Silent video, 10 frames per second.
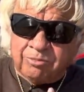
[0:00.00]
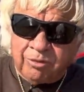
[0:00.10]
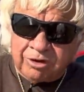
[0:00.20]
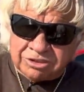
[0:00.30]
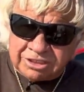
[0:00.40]

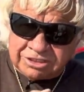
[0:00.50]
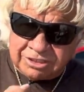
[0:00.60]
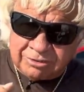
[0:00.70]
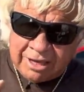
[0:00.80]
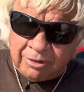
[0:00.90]
the
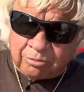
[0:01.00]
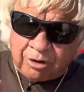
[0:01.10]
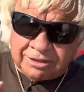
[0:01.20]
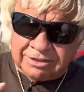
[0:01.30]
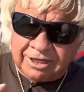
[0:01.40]
cinching down
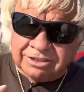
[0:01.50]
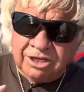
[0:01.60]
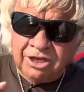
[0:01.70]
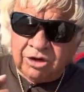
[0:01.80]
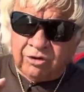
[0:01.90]
process
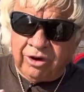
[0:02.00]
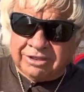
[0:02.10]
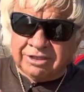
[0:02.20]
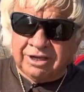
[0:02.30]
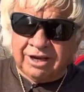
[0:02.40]

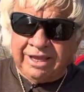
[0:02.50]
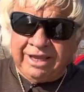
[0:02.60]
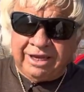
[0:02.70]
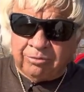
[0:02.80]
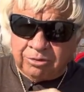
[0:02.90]
creates a little
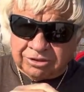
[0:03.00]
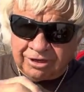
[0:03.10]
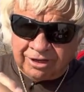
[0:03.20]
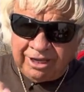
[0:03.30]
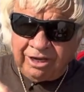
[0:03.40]
heat. It puts a
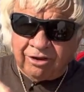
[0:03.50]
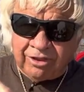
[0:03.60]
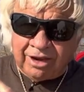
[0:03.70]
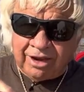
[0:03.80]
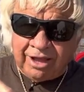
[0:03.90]
little heat on
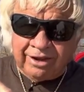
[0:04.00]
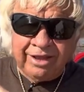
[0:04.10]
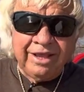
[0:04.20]
that line.